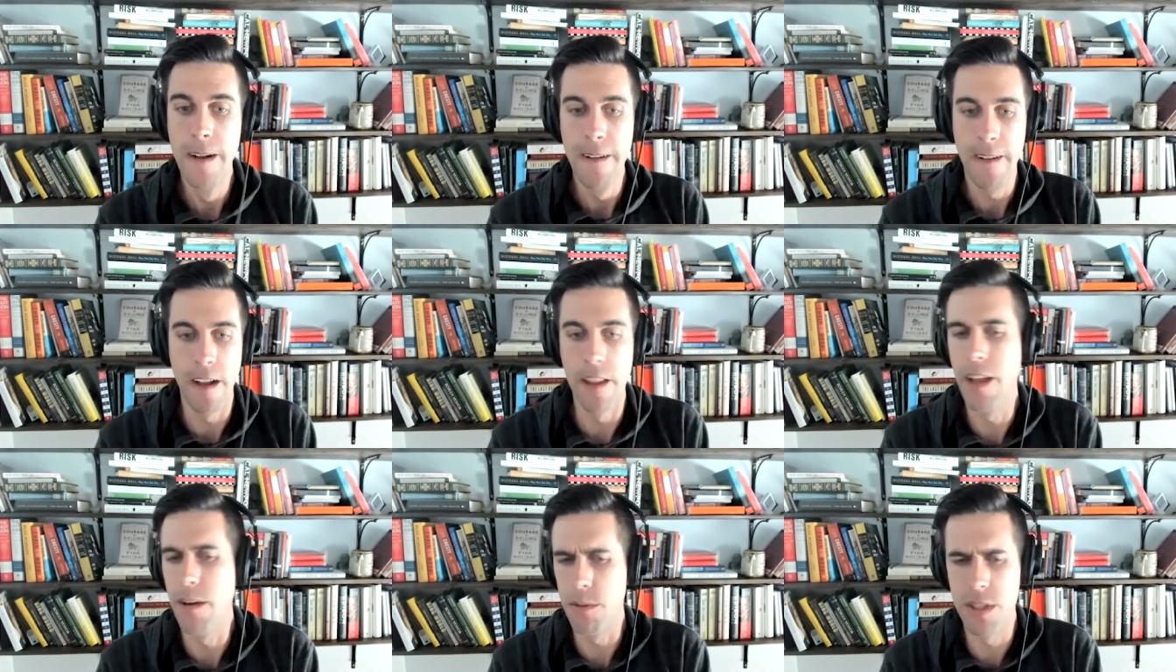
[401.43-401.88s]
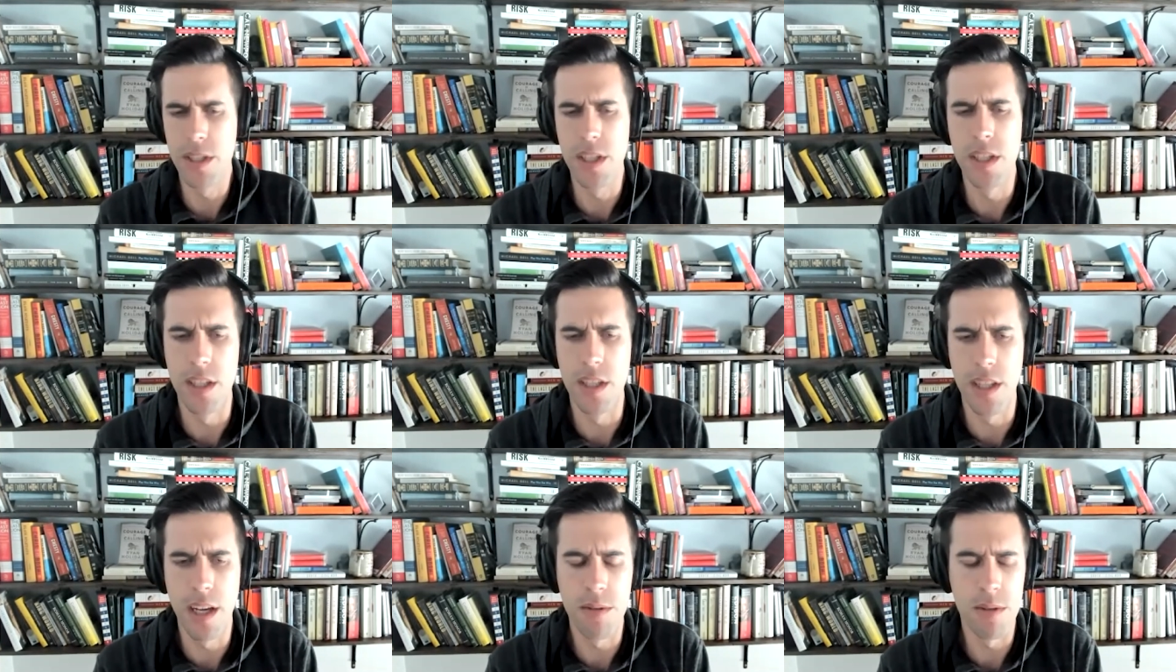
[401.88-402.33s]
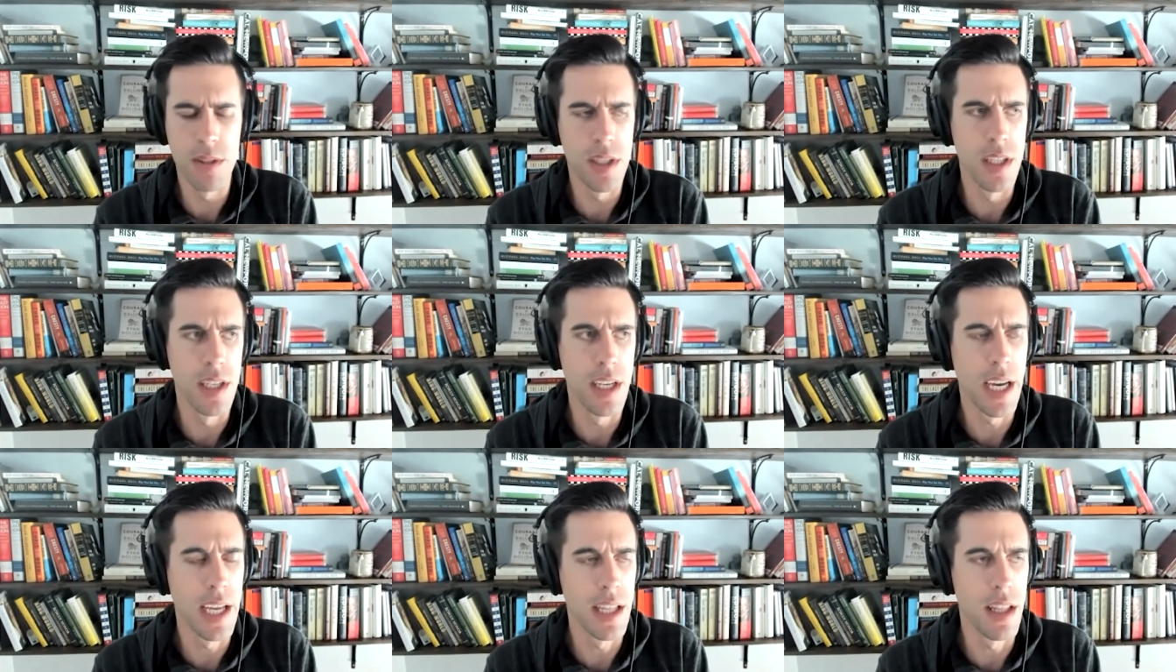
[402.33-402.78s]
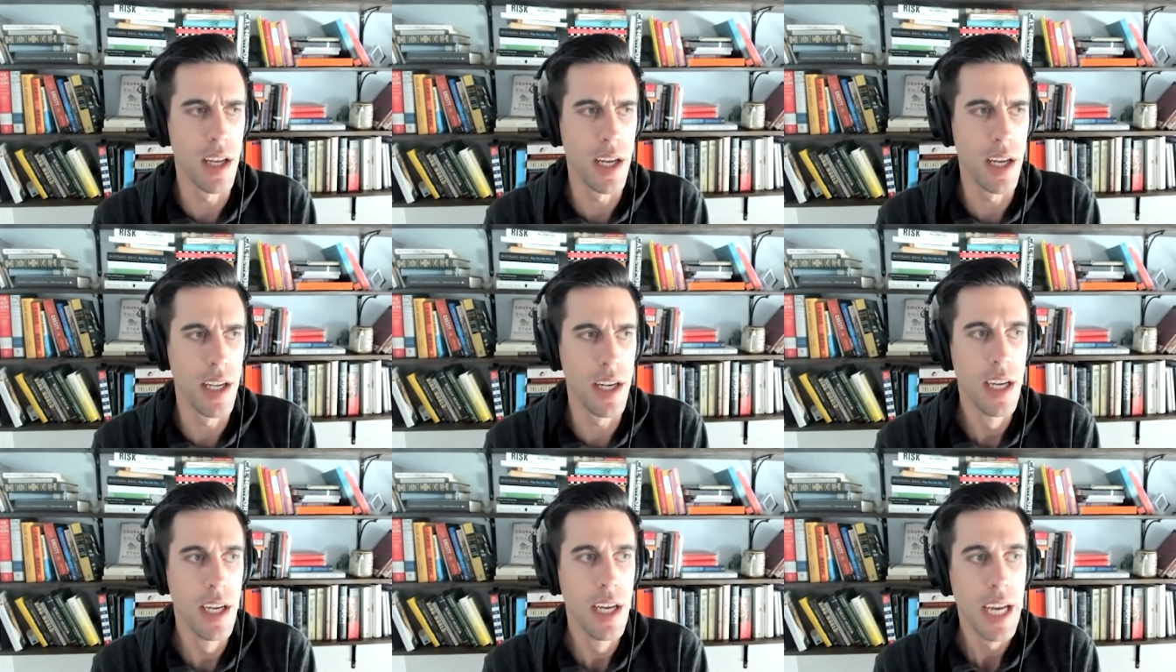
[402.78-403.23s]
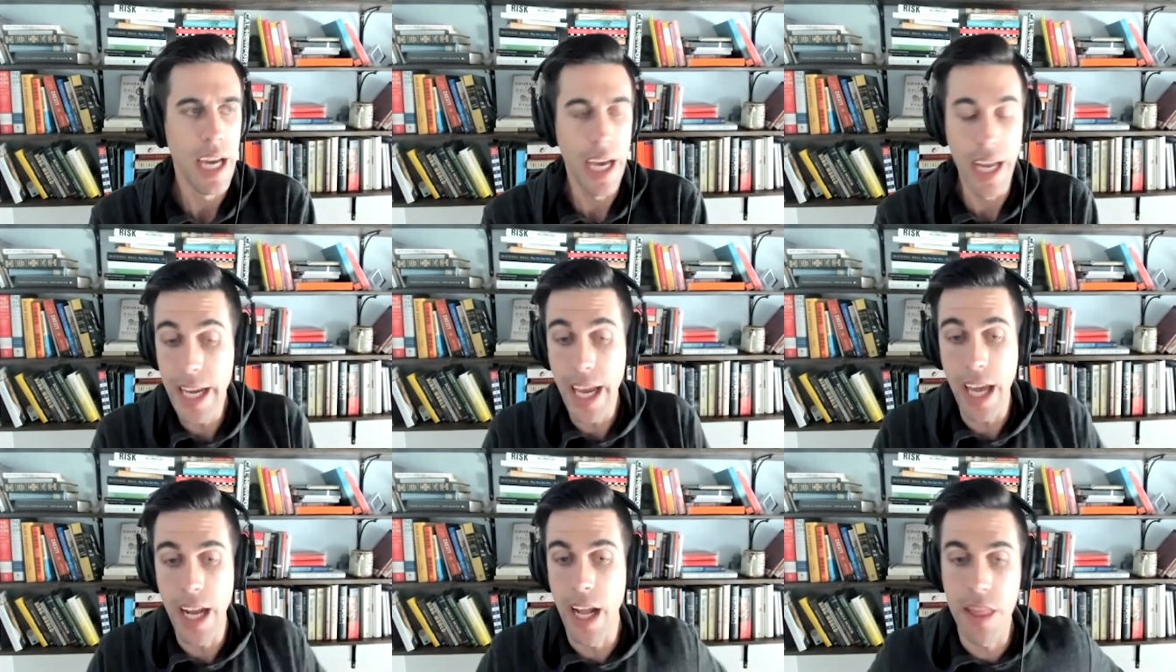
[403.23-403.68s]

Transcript: Uh, that was the that was the headline. And again,